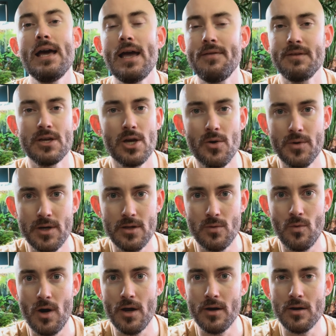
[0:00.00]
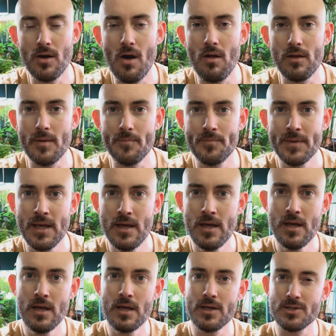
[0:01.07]
and then go into the water column,
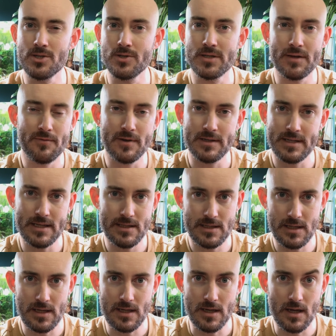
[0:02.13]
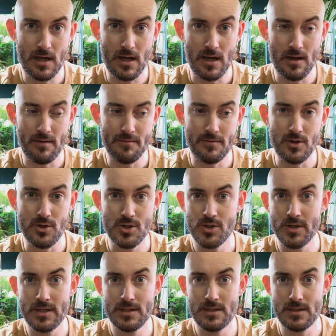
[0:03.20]
because there are different density of
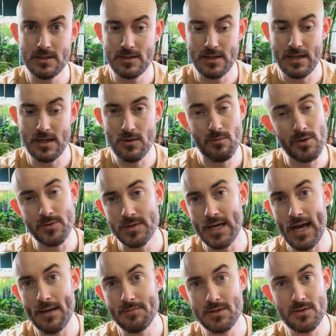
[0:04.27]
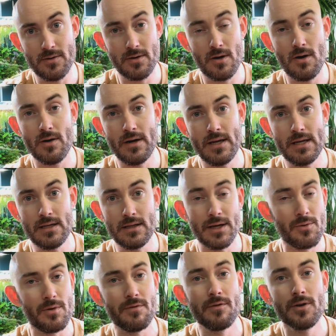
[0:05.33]
nutrients in root tabs than there are in
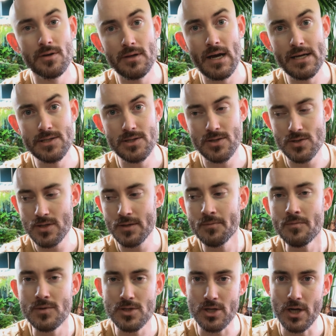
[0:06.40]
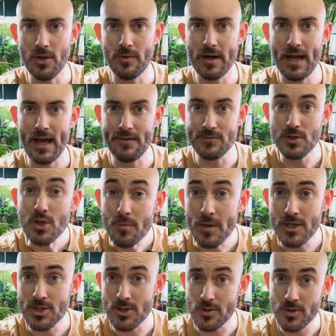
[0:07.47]
liquid fertilizers. So you don't want to have too
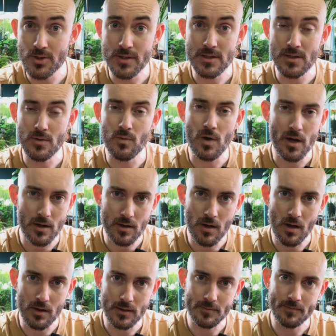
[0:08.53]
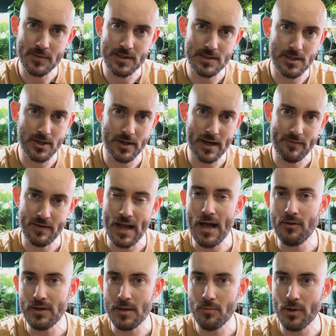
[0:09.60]
much nutrients in the water column because then you're going to have an
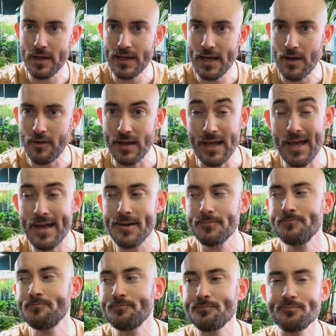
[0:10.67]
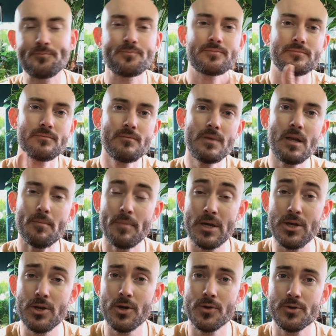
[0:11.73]
algae breakout again. But you
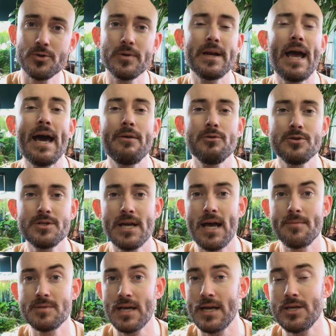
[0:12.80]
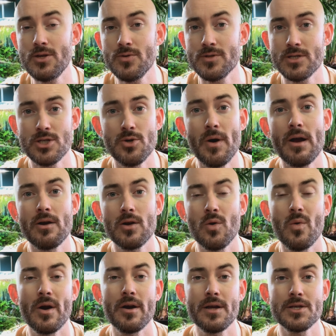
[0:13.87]
can go through and add root tabs. I use the 2-Hour
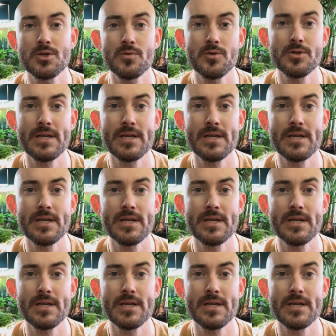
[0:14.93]
Aquarius root